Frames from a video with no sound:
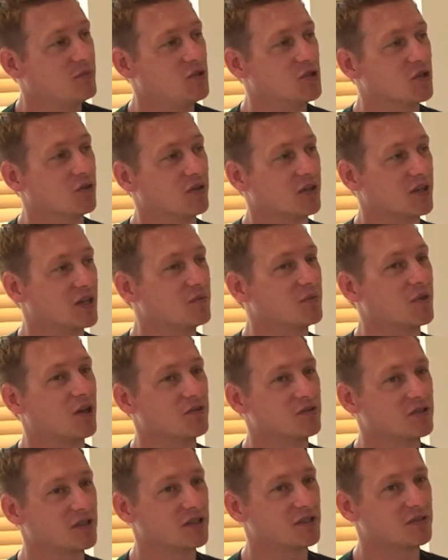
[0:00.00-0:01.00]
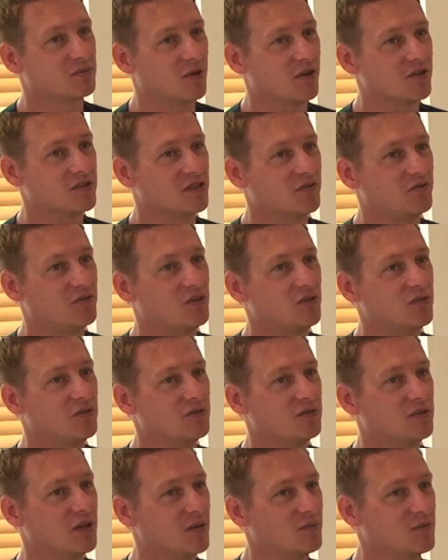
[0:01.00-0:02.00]
during hypnosis, whereas if
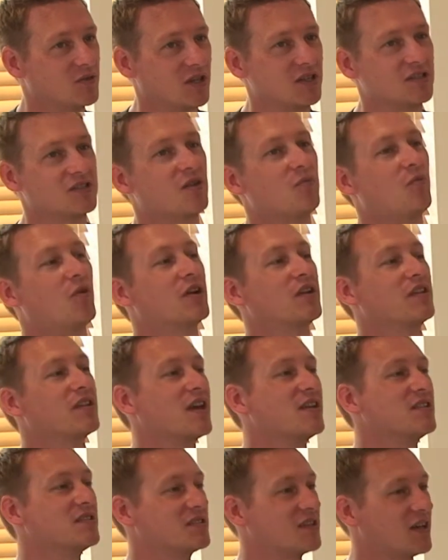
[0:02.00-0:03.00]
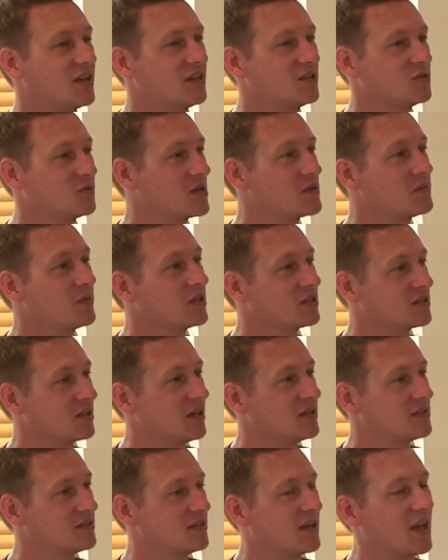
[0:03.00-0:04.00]
you hypnotise someone and then say 20 minutes
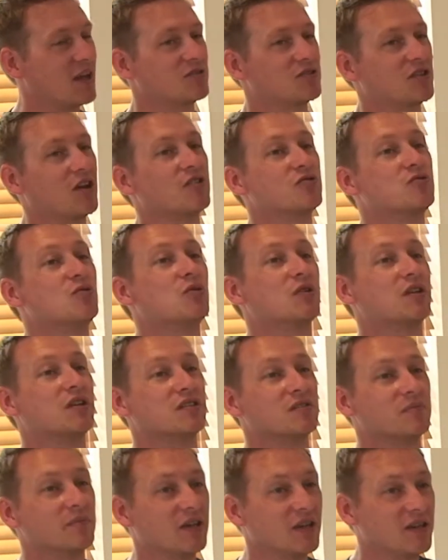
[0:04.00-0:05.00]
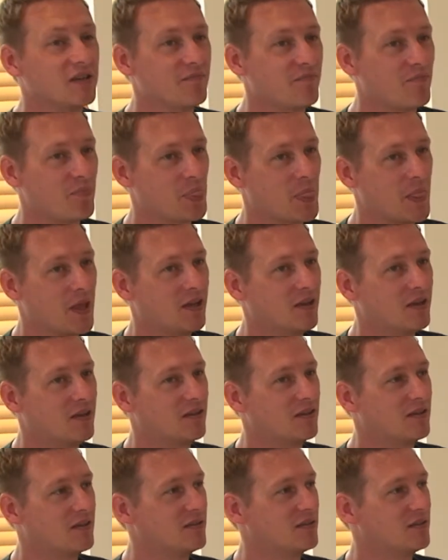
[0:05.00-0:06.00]
later, now start talking to me,
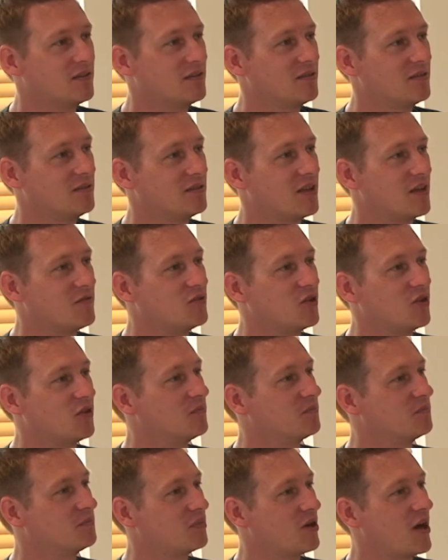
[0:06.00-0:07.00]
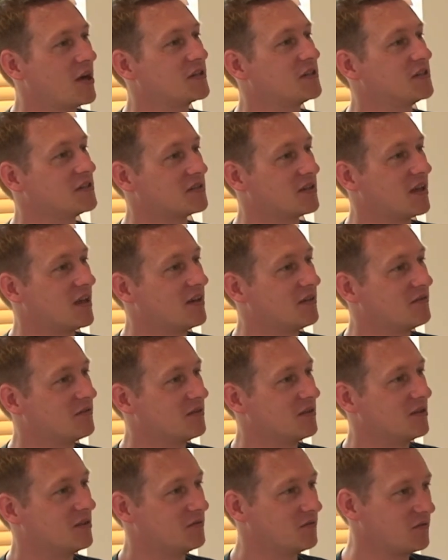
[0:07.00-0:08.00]
they've not practiced that
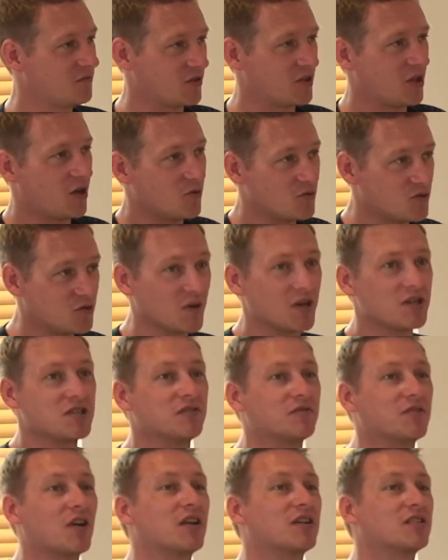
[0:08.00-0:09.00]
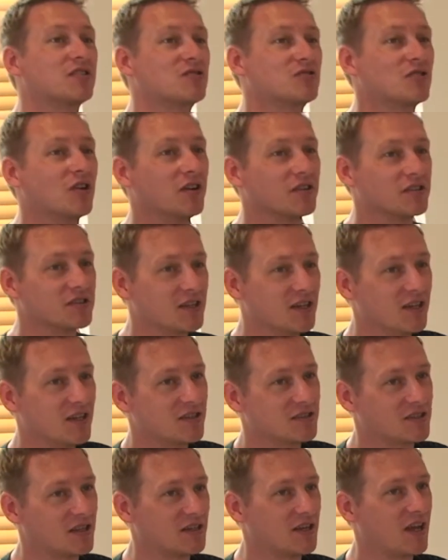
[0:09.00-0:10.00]
for the whole duration of going into trance.
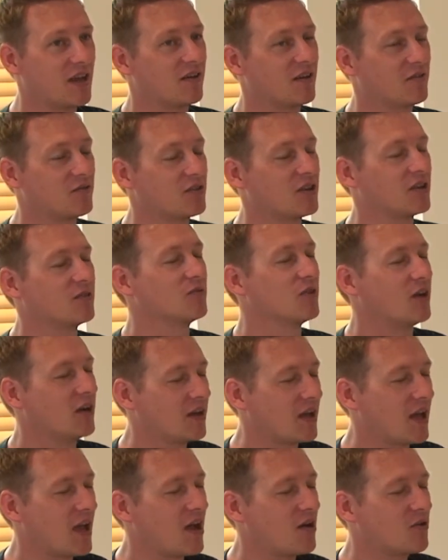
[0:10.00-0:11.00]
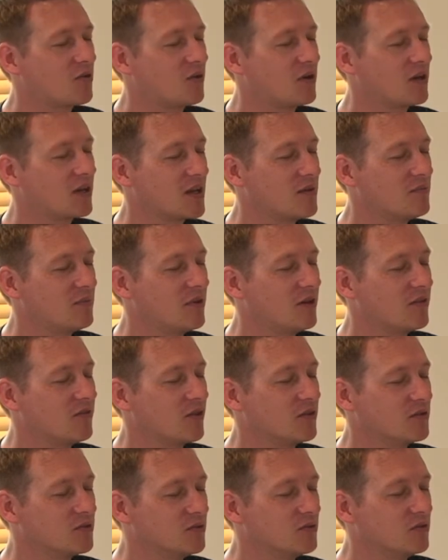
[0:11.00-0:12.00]
So they now have to think, right, how do I get my
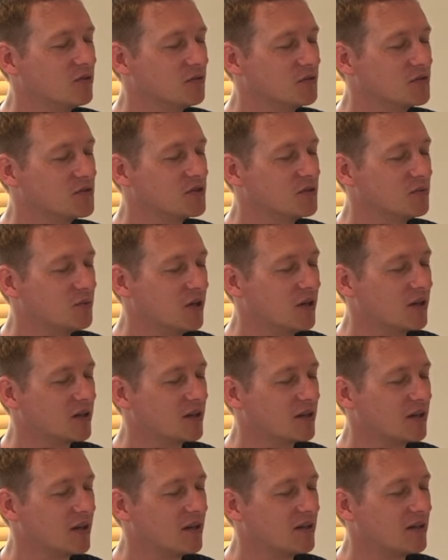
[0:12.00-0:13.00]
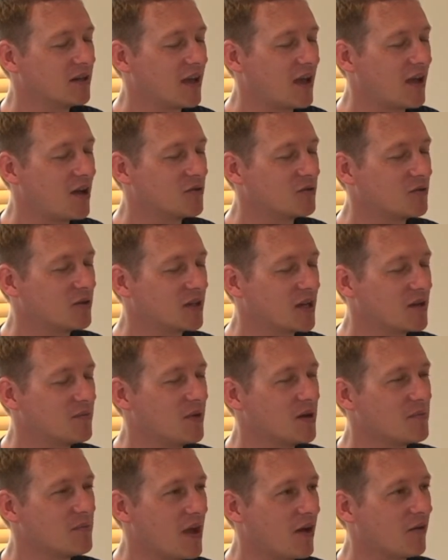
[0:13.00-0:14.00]
vocal cords to work again? How do I get
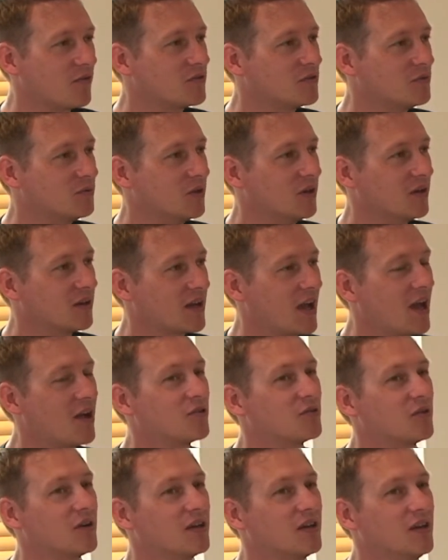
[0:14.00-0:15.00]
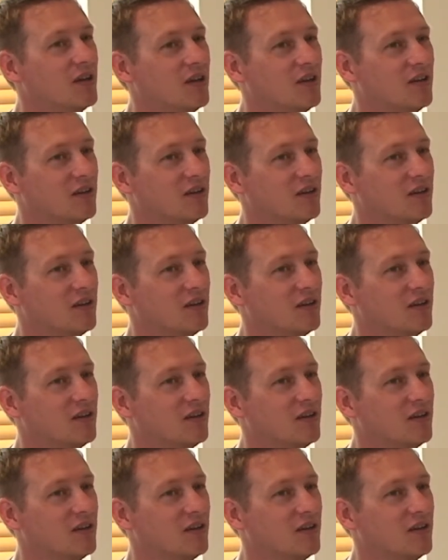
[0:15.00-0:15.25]
my mouth to work? How do I,